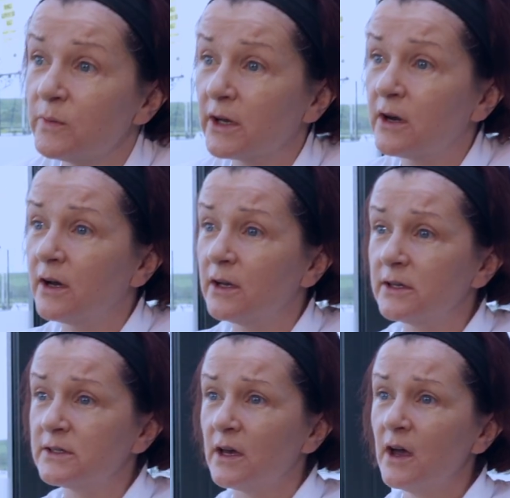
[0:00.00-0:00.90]
my
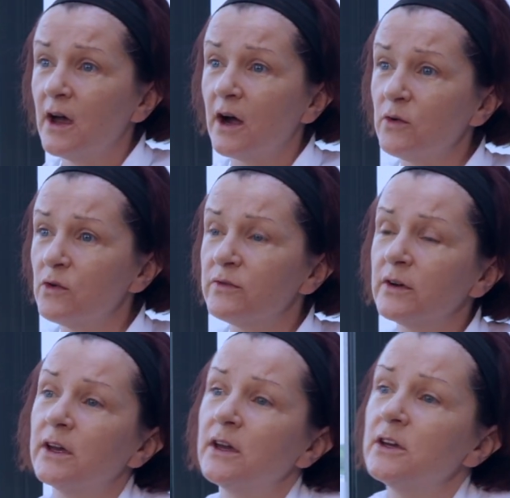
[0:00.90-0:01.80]
colleagues are over
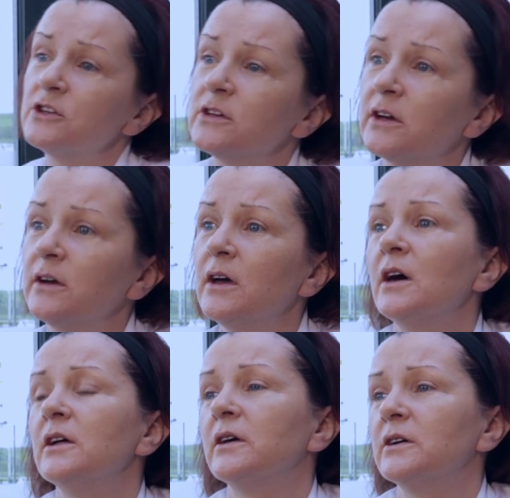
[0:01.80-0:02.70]
in Asia
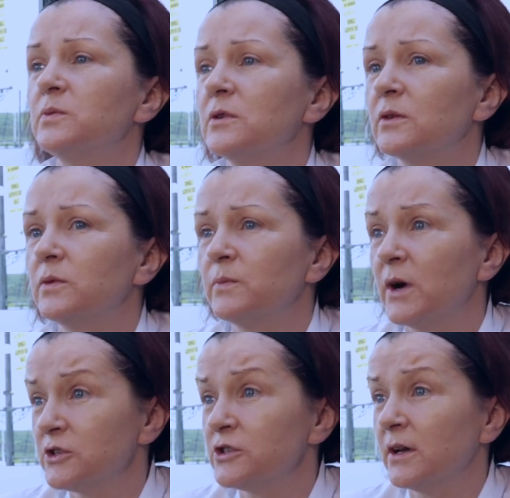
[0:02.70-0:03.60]
that work with
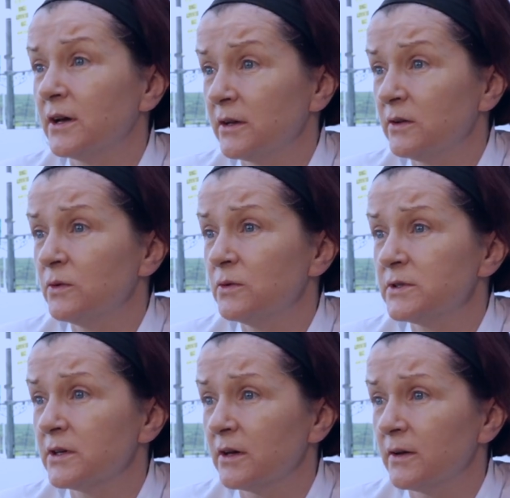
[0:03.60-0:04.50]
Moduline,
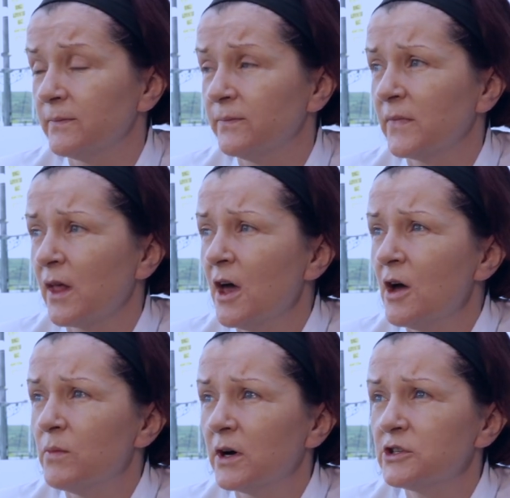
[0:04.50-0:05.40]
who's
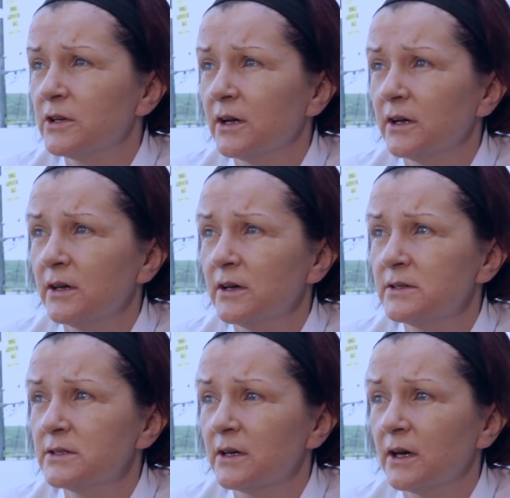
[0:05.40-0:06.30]
Moduline
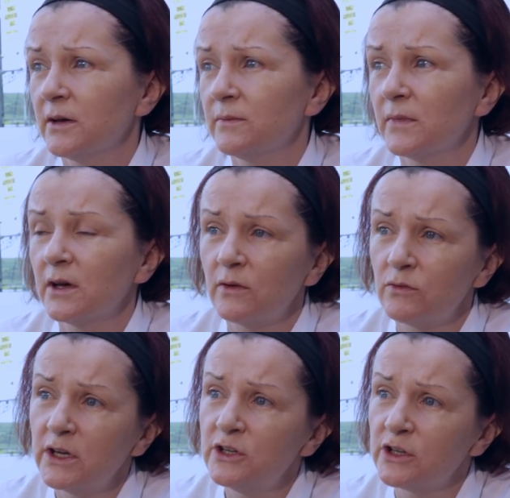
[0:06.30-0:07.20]
is a
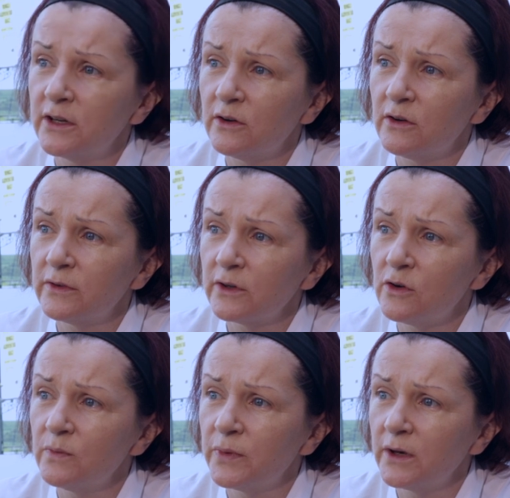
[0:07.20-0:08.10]
region oven
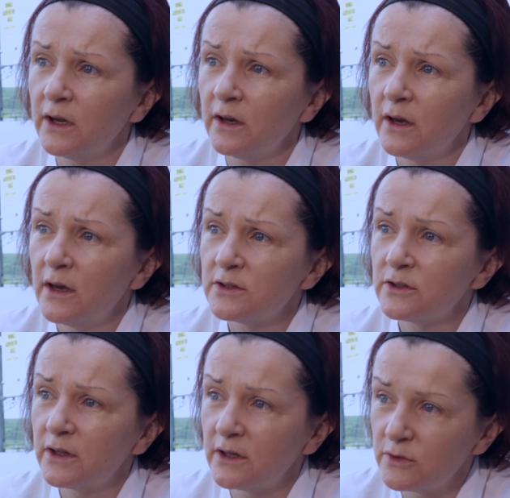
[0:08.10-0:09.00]
company.
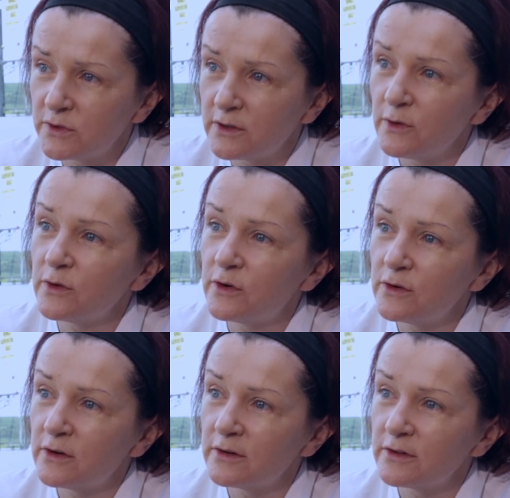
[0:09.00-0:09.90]
So they do slow
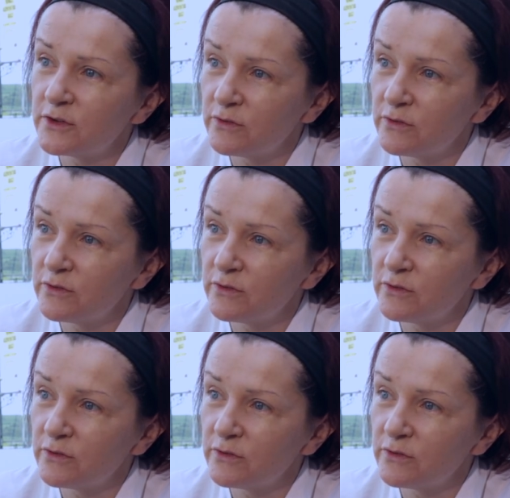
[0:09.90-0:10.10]
cookers,